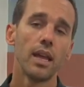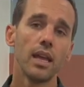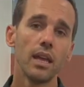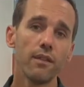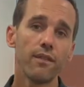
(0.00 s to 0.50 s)

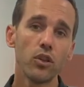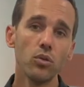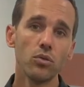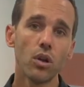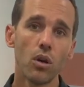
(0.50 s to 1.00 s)
If
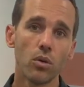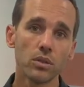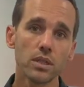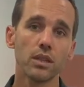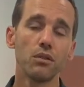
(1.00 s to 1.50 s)
you
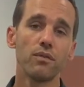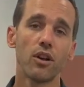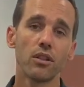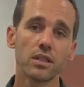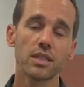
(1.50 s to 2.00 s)
don't and you
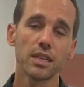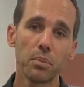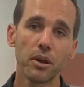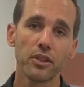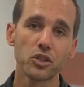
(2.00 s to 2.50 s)
fall asleep
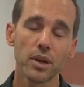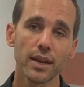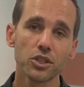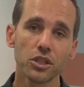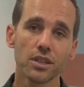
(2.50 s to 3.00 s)
on the
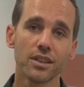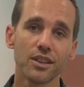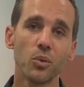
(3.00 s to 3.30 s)
traction,